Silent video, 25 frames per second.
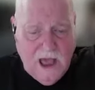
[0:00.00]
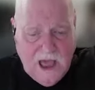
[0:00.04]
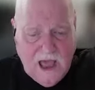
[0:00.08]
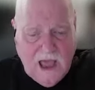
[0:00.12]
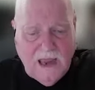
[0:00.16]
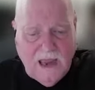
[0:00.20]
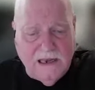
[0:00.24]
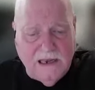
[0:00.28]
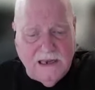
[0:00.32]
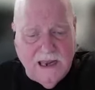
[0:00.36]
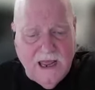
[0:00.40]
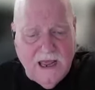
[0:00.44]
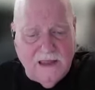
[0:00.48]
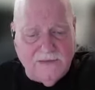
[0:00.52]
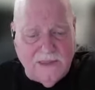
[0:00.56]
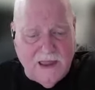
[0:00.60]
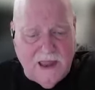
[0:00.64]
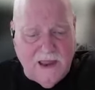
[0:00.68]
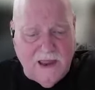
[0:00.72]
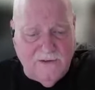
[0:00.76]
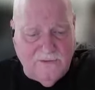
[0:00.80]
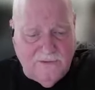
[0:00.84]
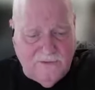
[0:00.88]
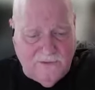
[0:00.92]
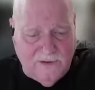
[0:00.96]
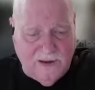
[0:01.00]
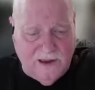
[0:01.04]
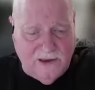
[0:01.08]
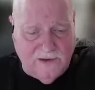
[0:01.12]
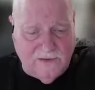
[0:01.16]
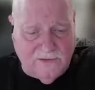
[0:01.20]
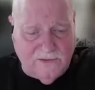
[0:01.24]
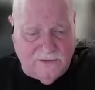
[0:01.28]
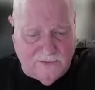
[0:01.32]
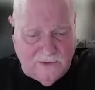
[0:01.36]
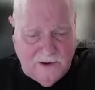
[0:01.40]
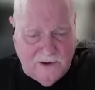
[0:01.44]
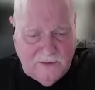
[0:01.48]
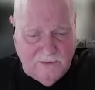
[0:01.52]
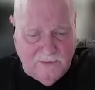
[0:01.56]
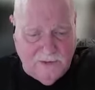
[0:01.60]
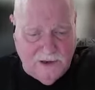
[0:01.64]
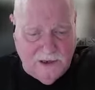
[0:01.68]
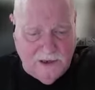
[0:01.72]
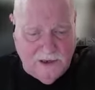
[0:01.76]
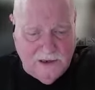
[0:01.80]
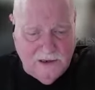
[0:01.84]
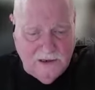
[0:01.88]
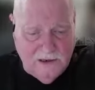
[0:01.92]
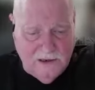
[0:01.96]
Hide not thy face
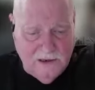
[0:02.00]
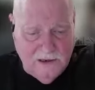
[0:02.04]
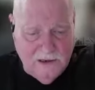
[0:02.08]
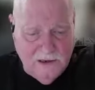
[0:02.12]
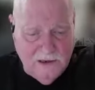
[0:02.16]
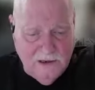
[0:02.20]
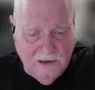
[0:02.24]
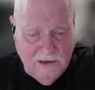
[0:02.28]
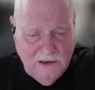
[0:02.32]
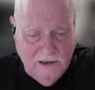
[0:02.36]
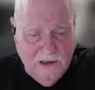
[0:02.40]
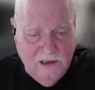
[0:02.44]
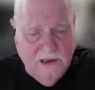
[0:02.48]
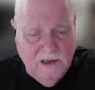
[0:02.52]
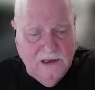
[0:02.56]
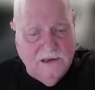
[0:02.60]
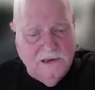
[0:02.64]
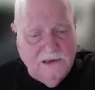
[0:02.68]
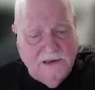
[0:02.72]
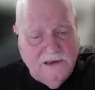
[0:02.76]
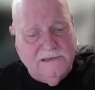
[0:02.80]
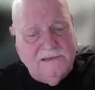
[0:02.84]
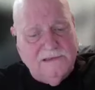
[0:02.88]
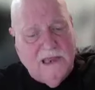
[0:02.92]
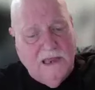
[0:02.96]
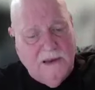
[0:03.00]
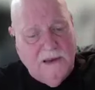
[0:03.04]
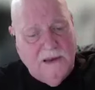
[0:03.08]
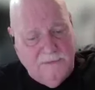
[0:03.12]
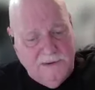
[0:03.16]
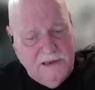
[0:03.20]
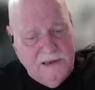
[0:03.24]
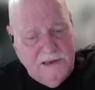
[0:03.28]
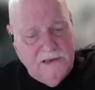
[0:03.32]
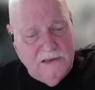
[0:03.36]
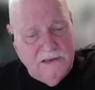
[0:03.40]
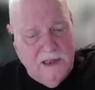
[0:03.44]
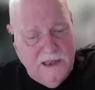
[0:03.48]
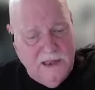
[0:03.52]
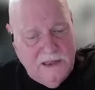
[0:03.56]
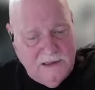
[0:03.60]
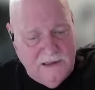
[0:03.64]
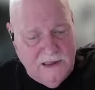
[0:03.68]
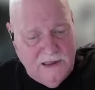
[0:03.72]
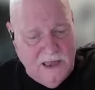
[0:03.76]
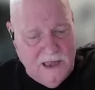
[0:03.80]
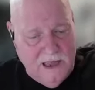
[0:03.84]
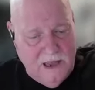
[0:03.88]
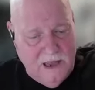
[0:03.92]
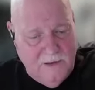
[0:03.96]
from me, lest I be
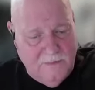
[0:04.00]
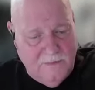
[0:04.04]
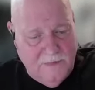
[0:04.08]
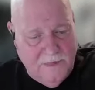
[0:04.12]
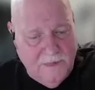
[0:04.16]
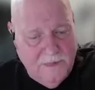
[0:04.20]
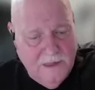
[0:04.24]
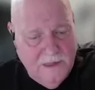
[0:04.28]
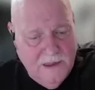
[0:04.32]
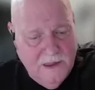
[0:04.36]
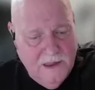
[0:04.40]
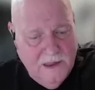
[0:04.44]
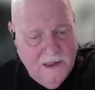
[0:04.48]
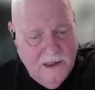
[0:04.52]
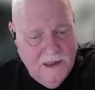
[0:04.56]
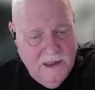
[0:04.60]
like them